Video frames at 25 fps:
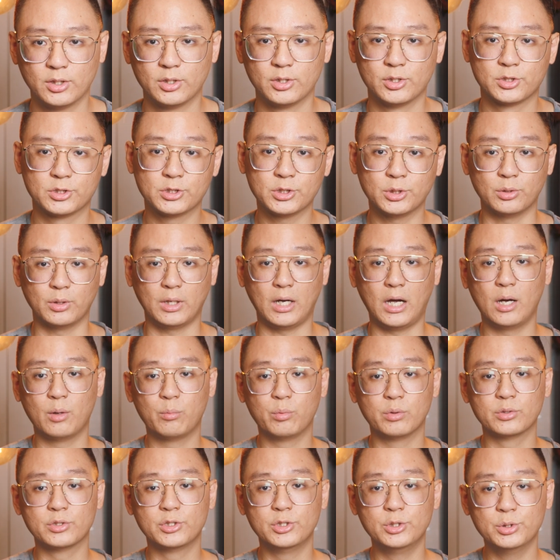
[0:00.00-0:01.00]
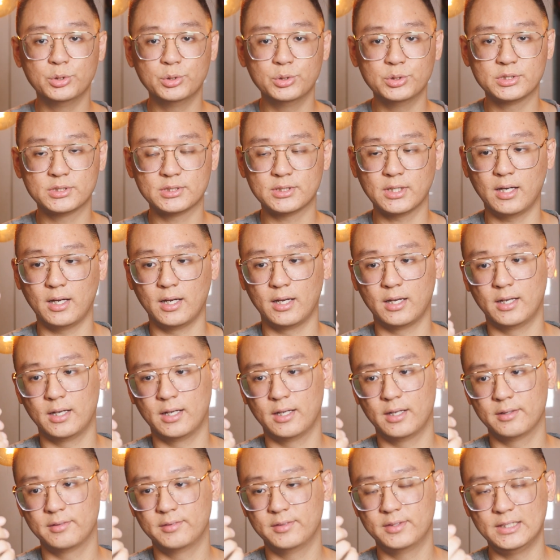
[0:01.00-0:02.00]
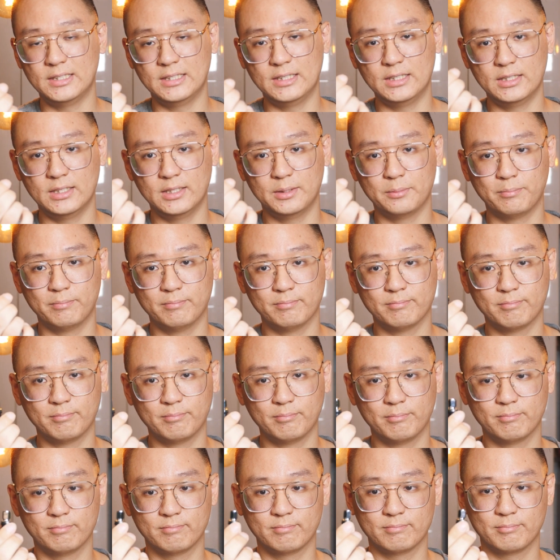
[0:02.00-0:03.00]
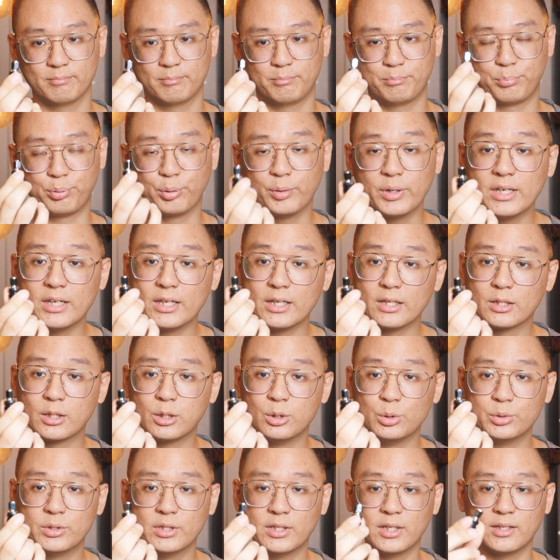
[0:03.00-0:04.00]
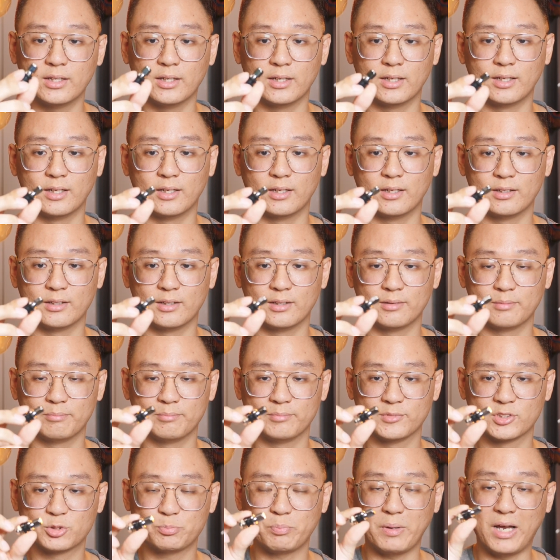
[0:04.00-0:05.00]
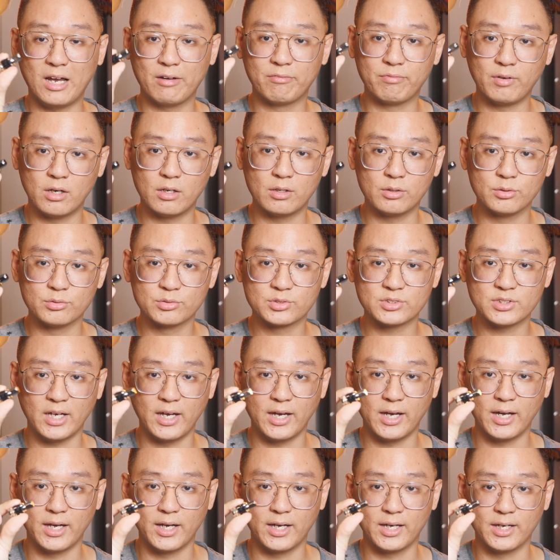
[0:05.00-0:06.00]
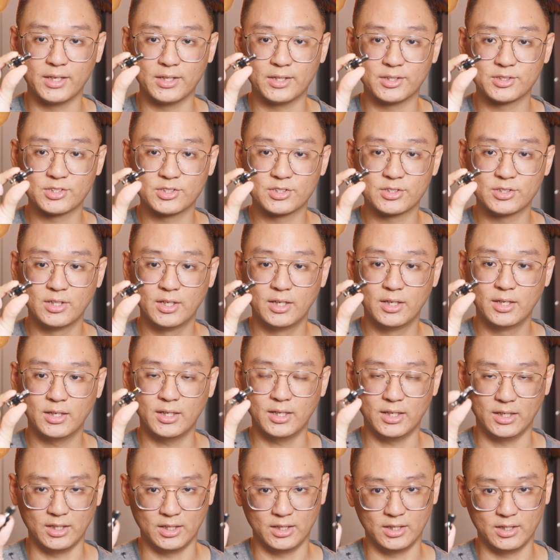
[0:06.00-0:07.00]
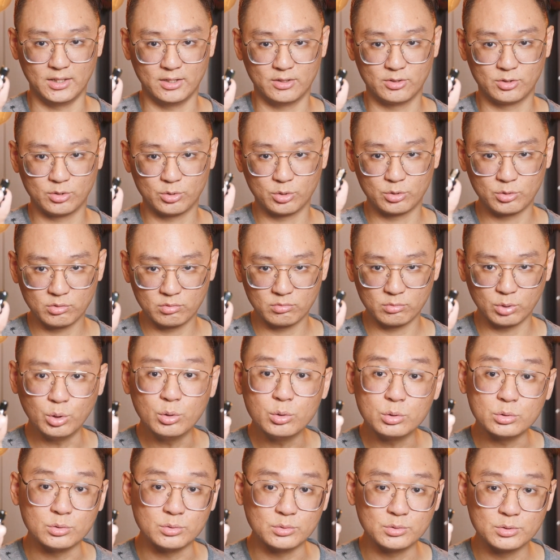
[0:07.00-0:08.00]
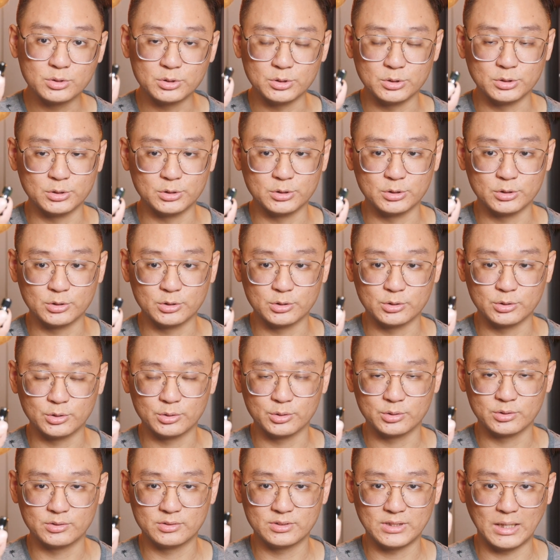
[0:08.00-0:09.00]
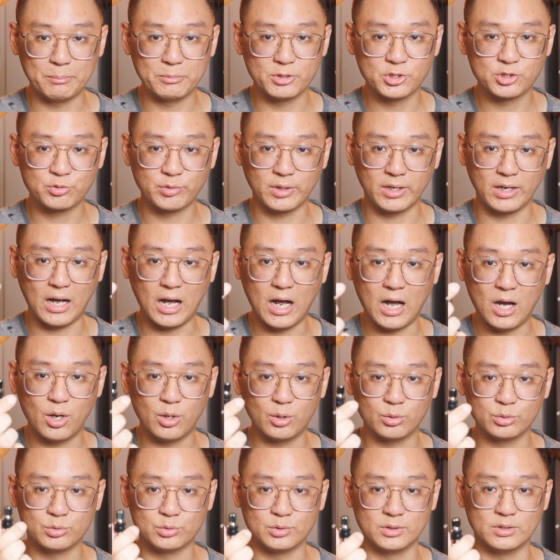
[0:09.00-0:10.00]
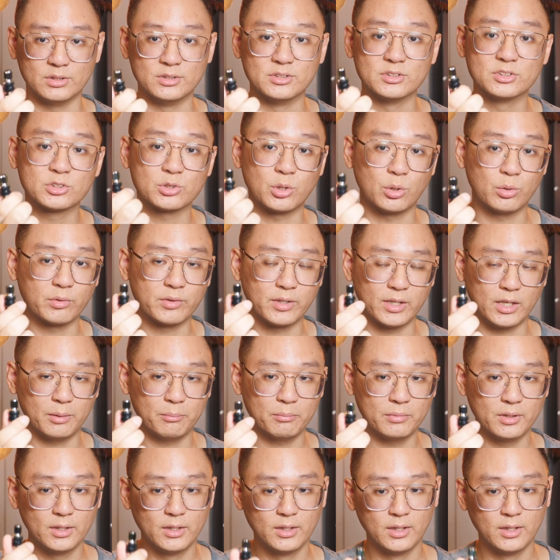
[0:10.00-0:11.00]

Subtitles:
So I will use the pre-included spare valves as a tool to demonstrate how to install them.